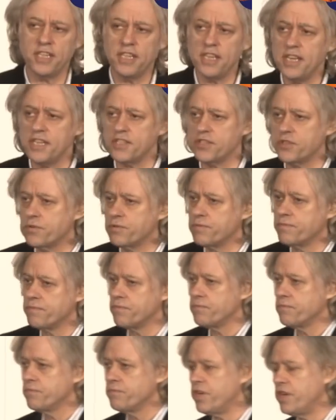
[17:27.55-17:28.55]
it is.
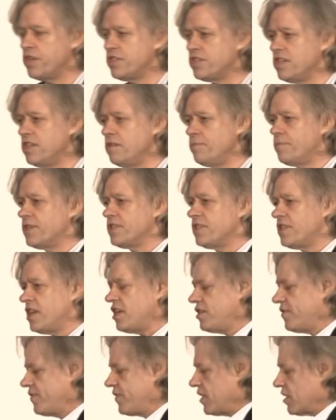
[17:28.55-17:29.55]

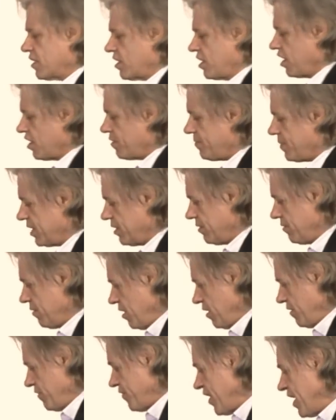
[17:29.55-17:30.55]
13% of the economy.
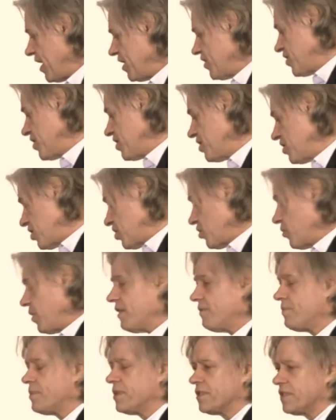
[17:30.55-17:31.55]
France is
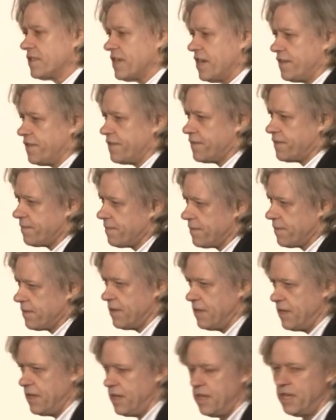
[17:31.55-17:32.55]
12%.
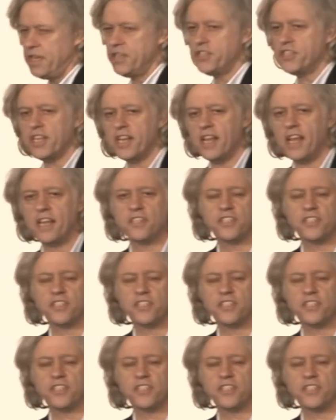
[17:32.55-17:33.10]
Is it at